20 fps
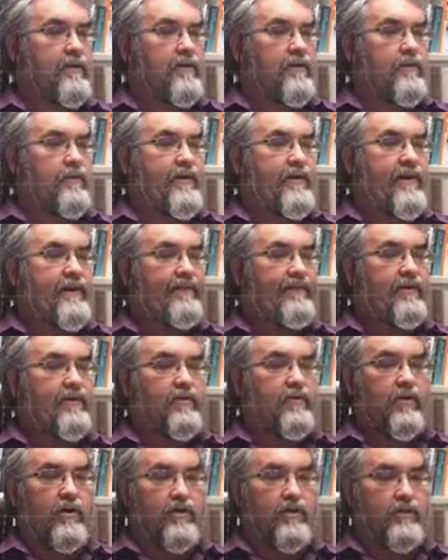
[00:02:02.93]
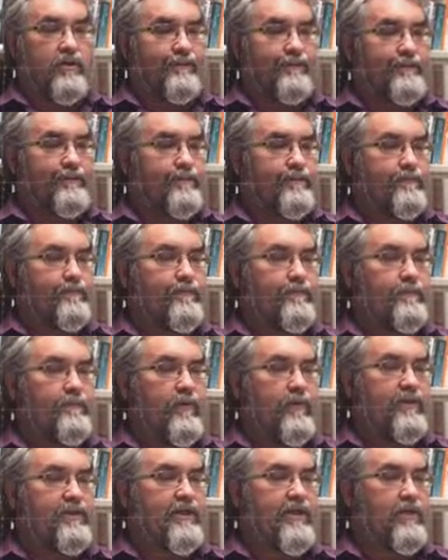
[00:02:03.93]
we have the introduction,
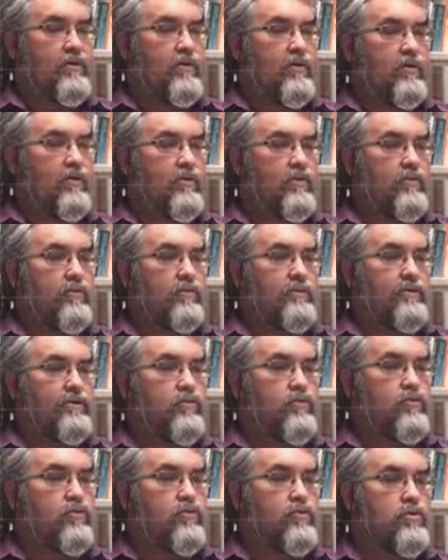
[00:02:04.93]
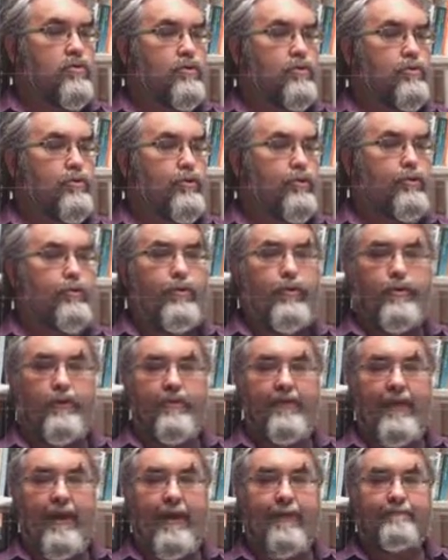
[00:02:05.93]
which I call Old School, New
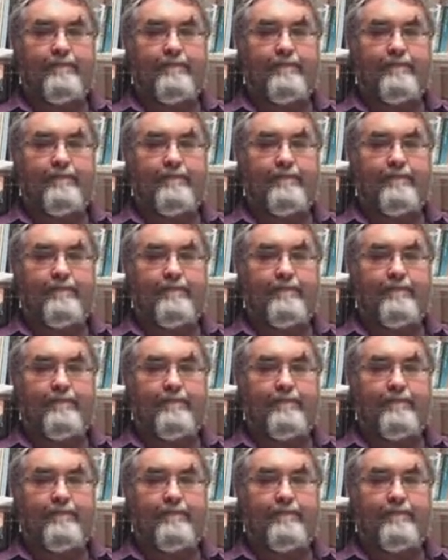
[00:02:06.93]
Thing.